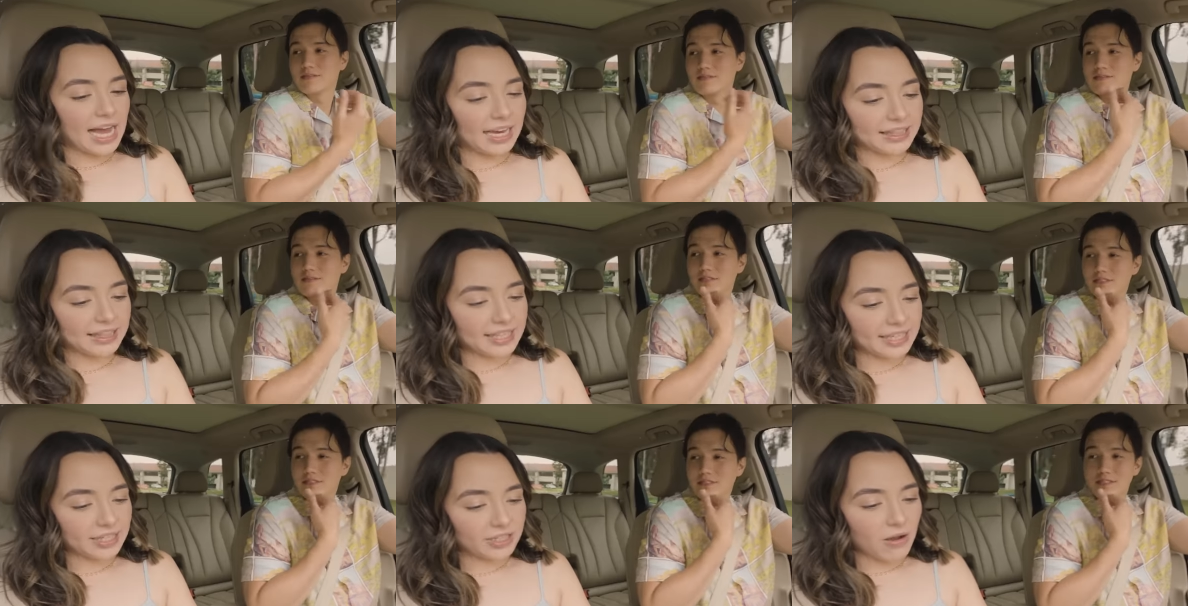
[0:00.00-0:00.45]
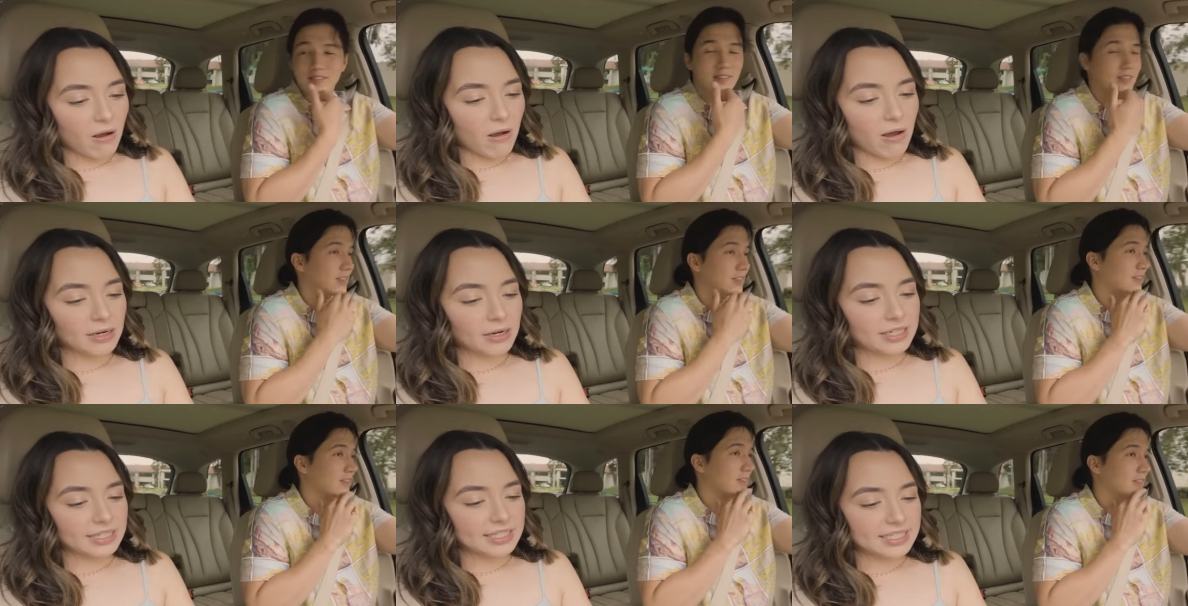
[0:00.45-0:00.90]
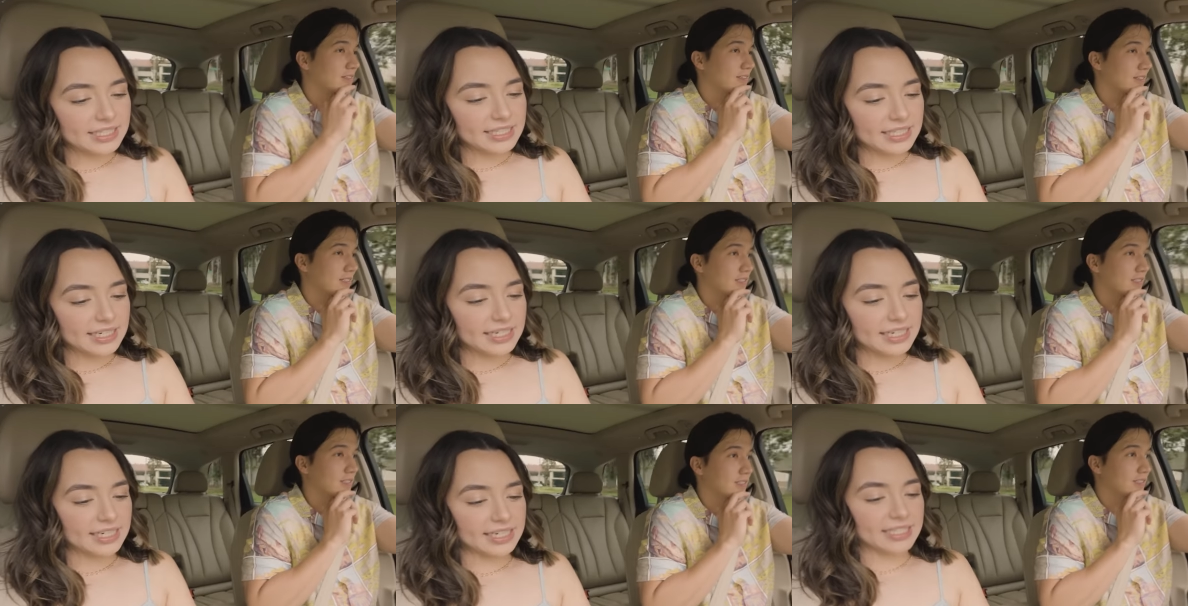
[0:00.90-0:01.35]
Speaker 1: I think
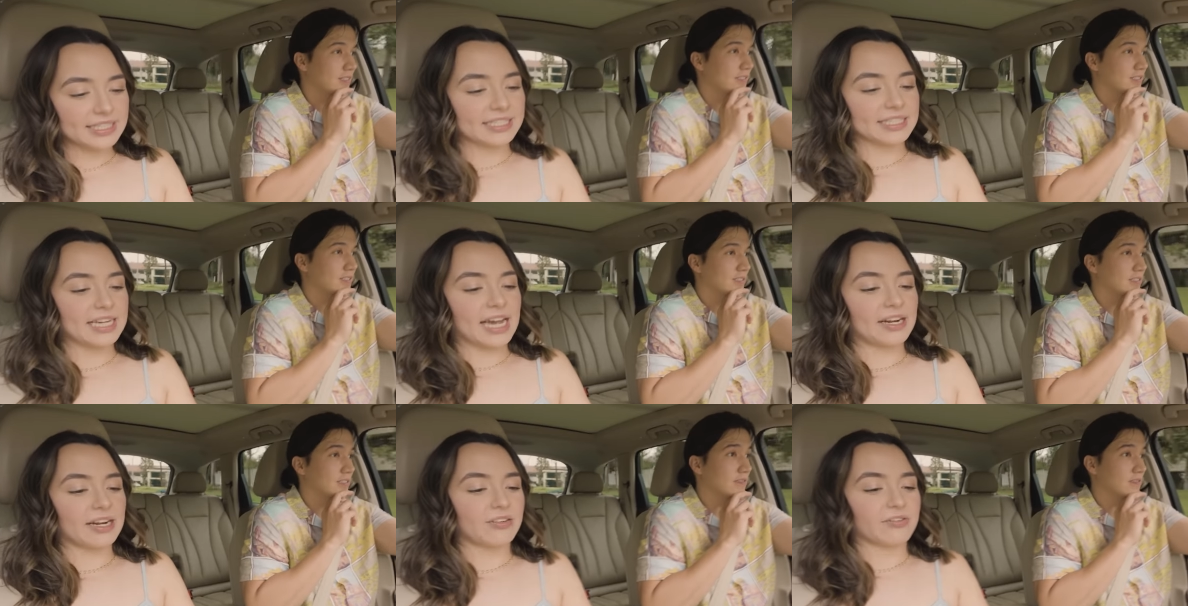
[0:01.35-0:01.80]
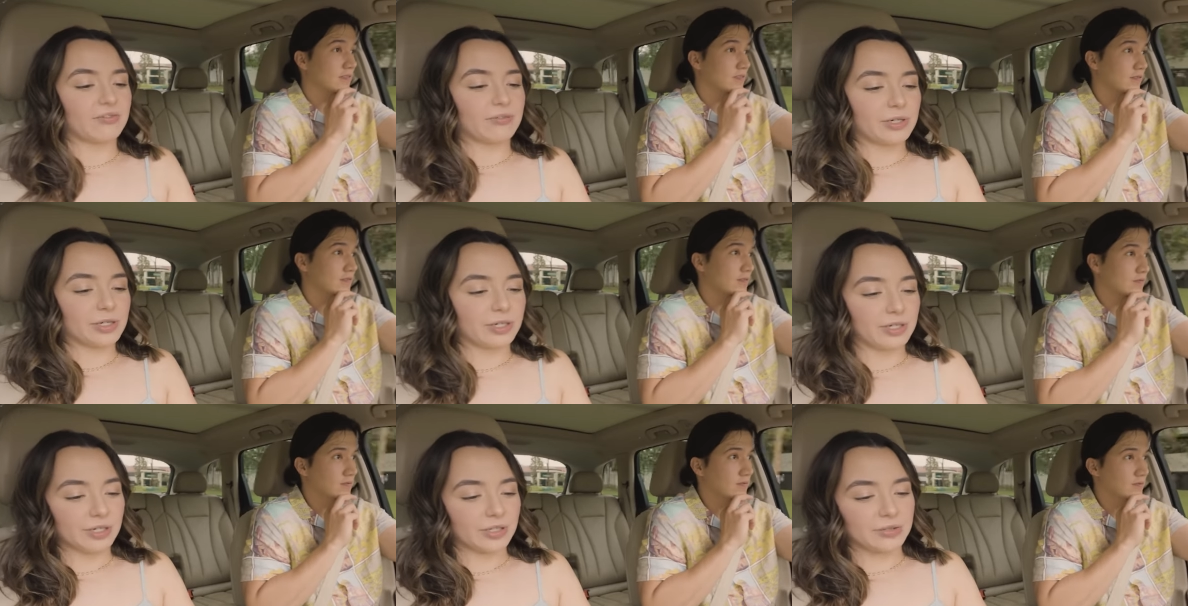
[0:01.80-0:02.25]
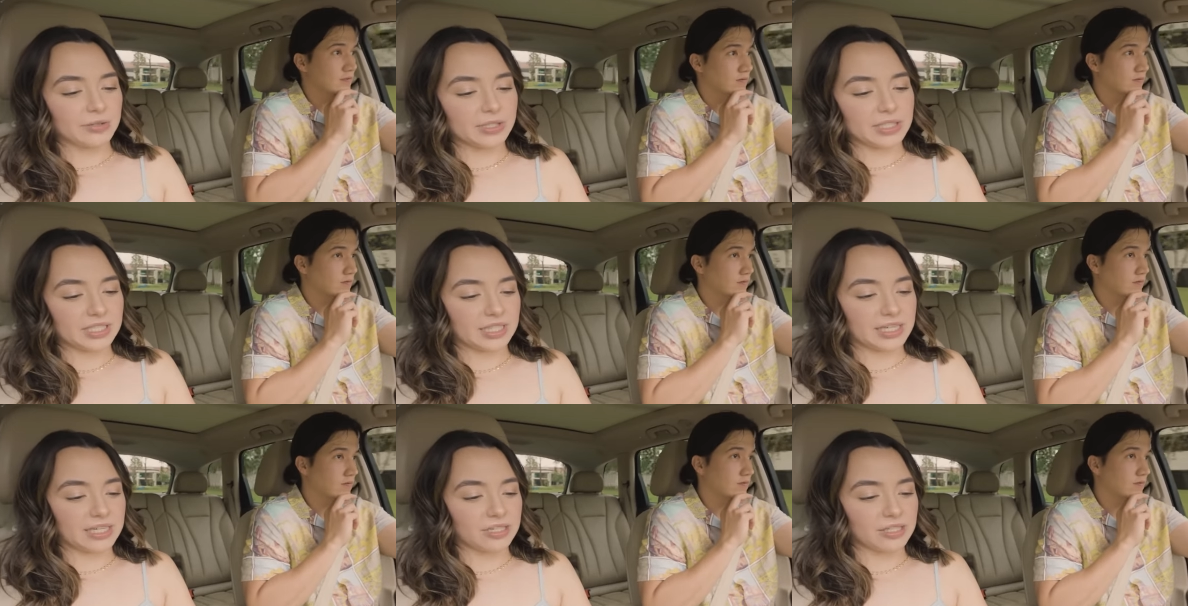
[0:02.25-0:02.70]
honestly, it's kind of one of
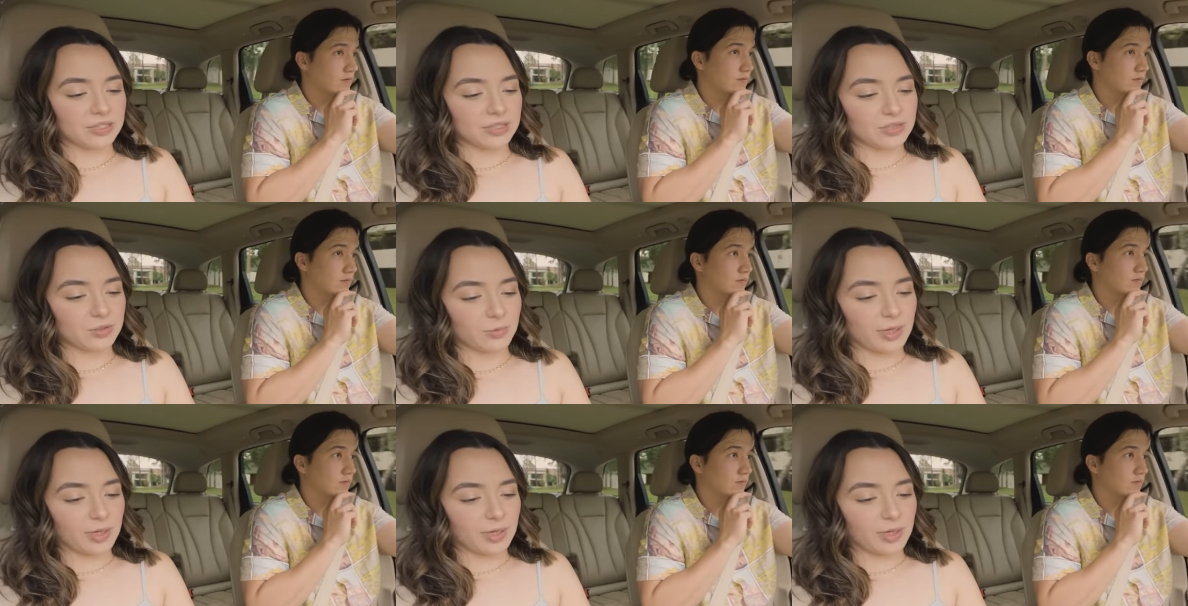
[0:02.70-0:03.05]
those things